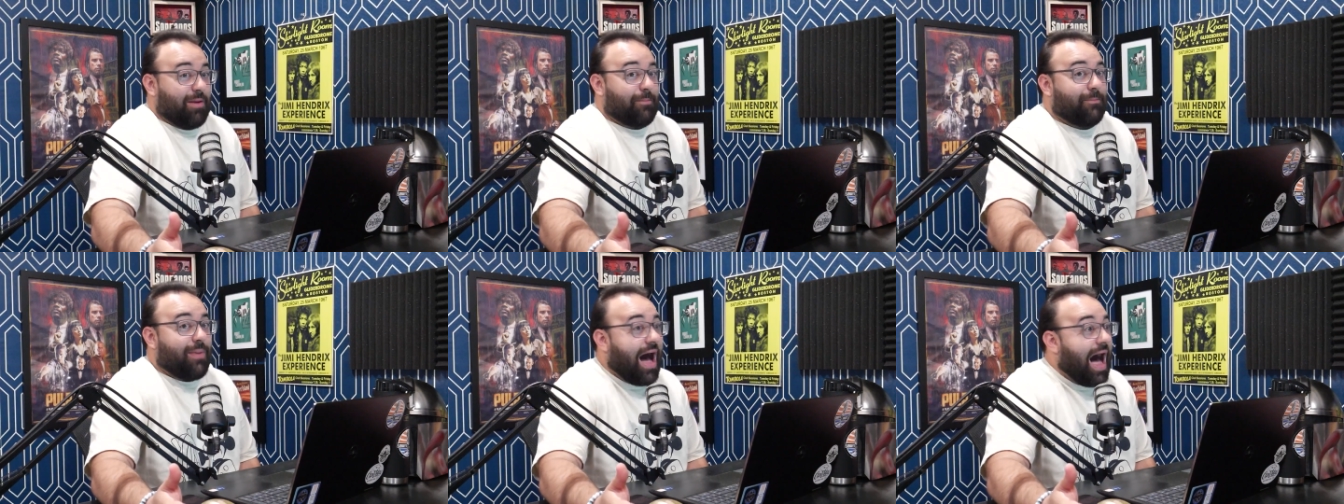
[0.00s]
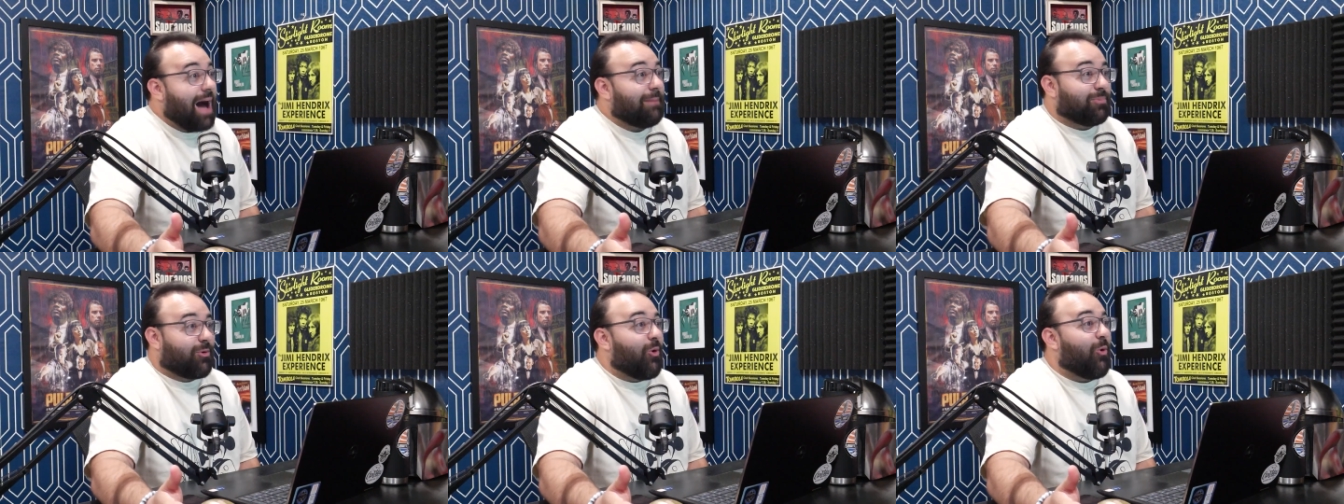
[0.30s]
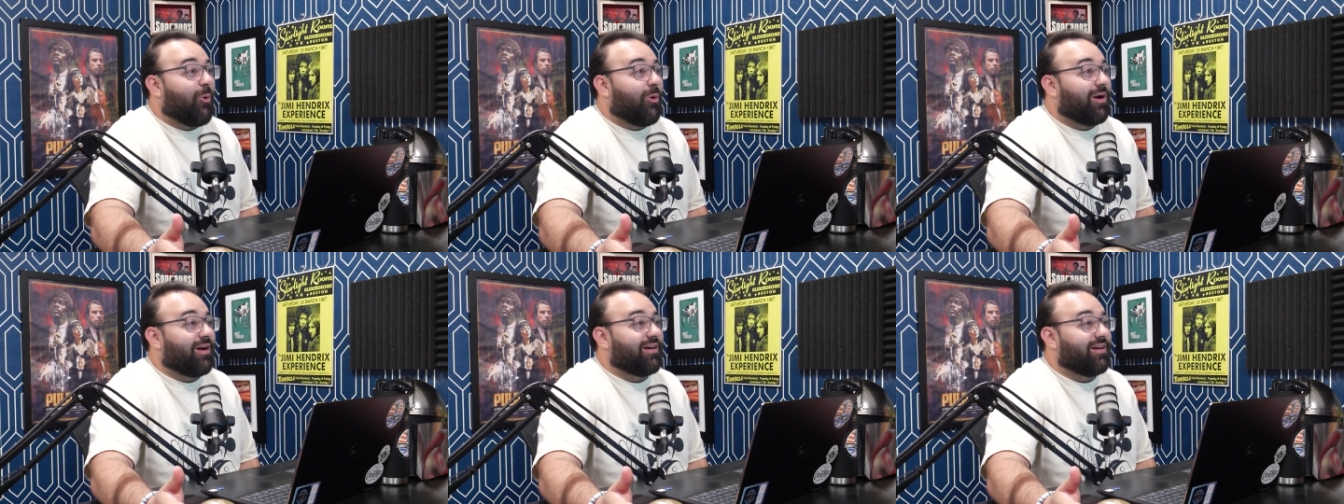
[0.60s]

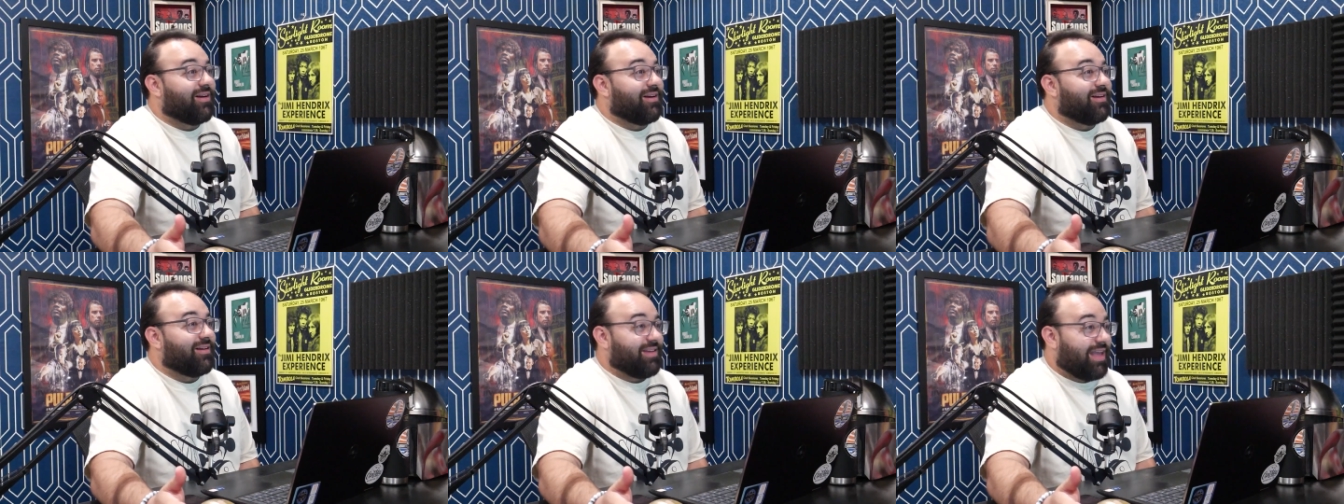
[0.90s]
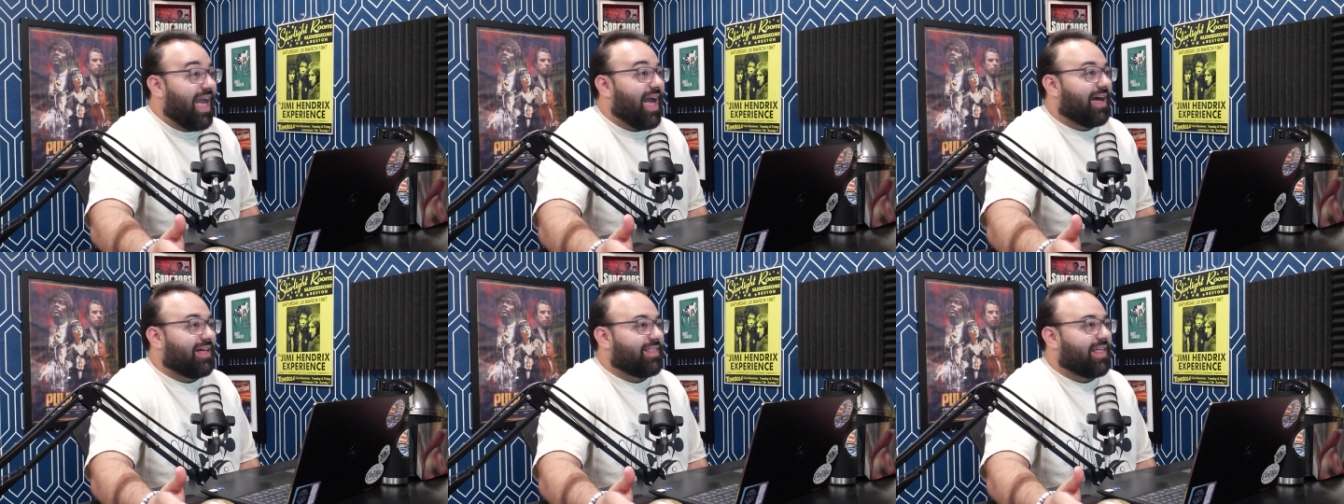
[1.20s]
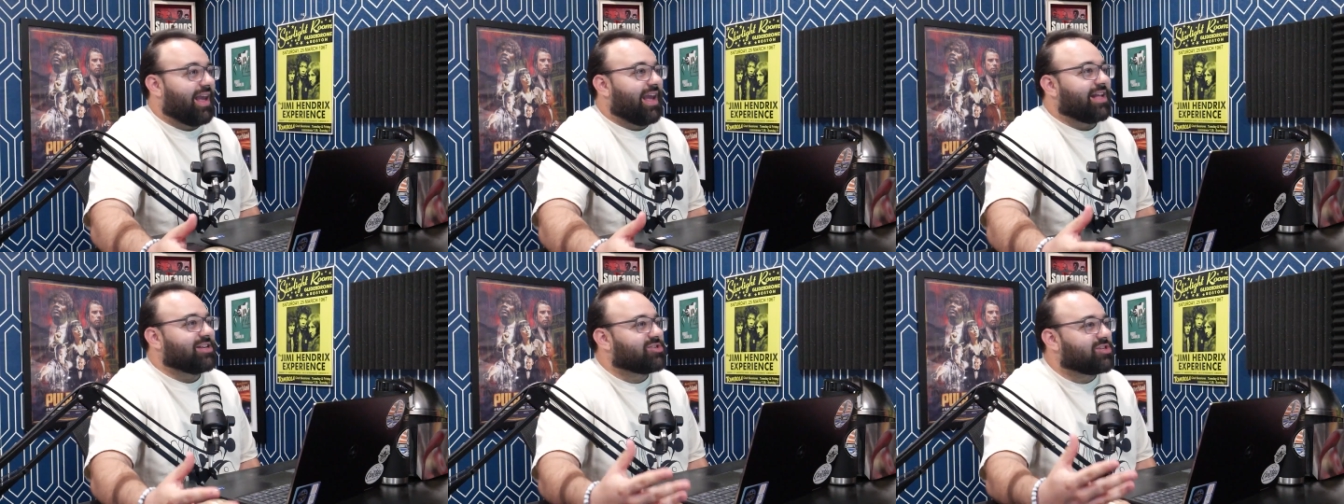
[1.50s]
popcorn. Energy? Yeah,
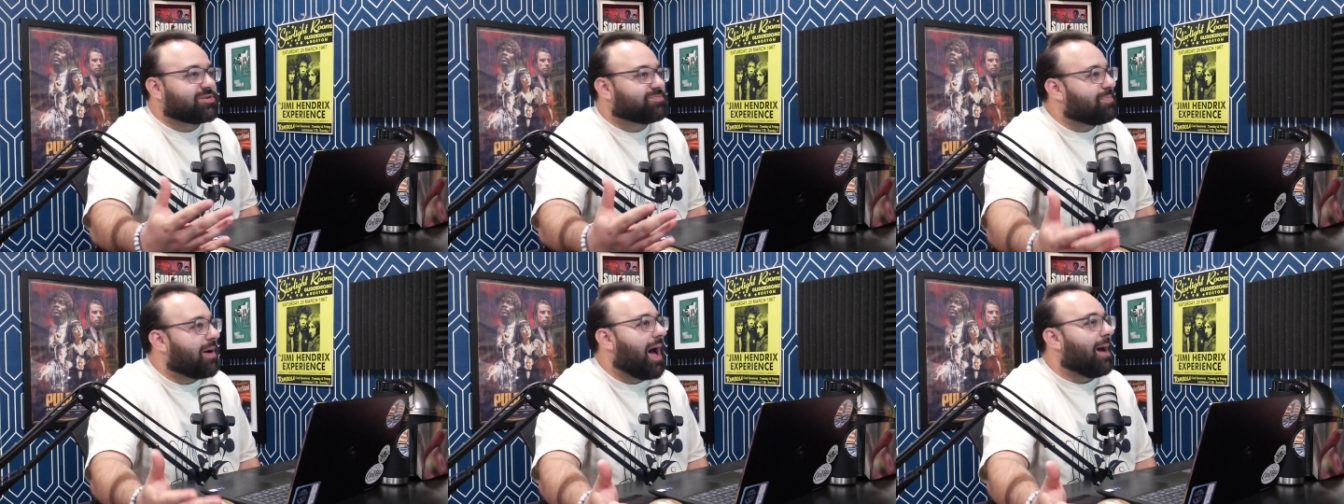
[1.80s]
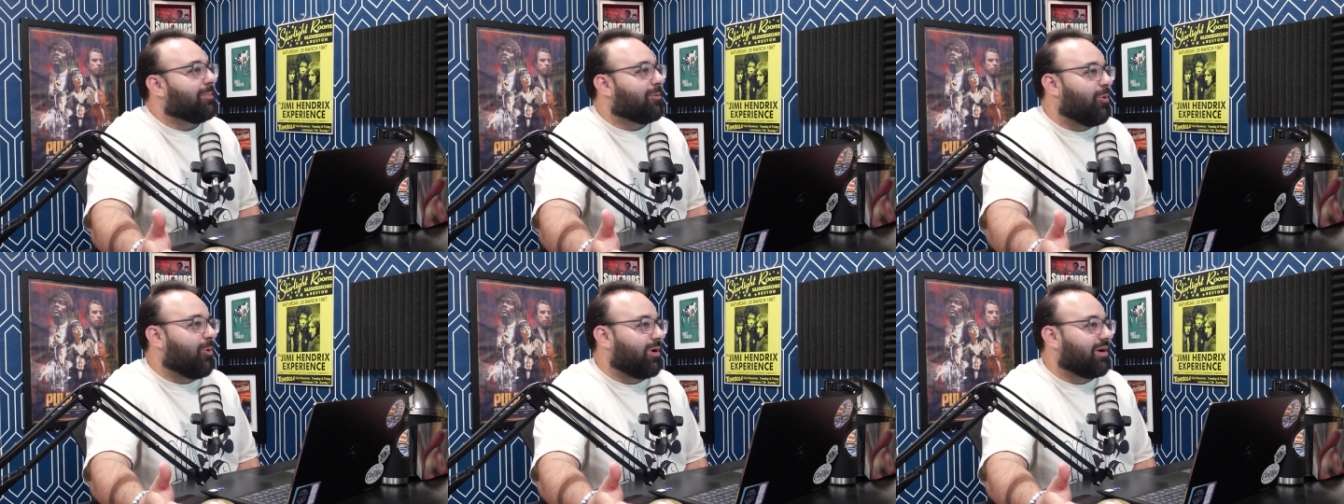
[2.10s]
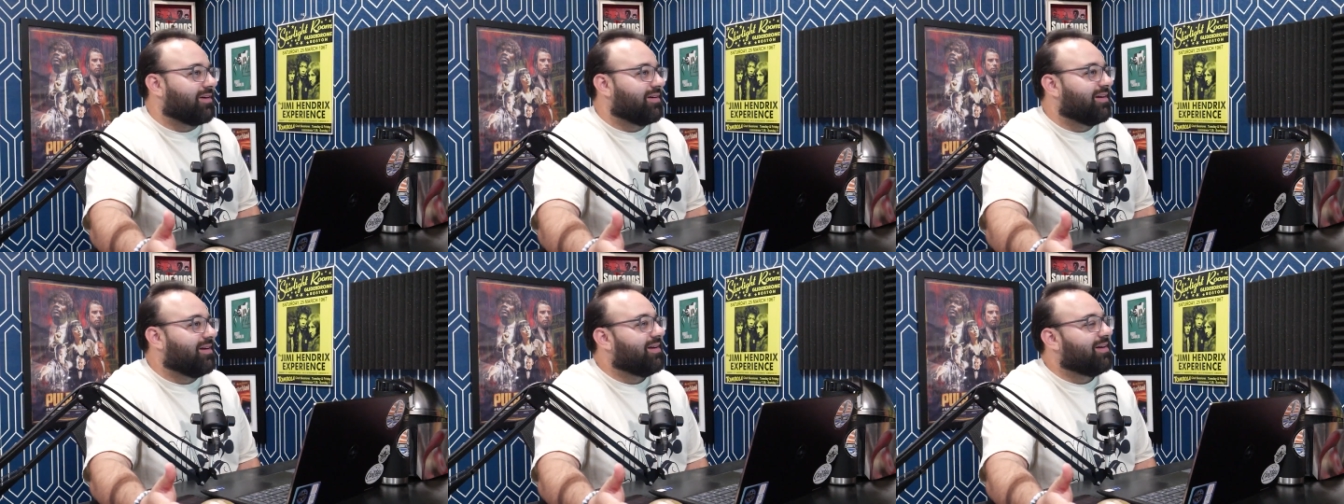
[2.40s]
like it's just popcorn.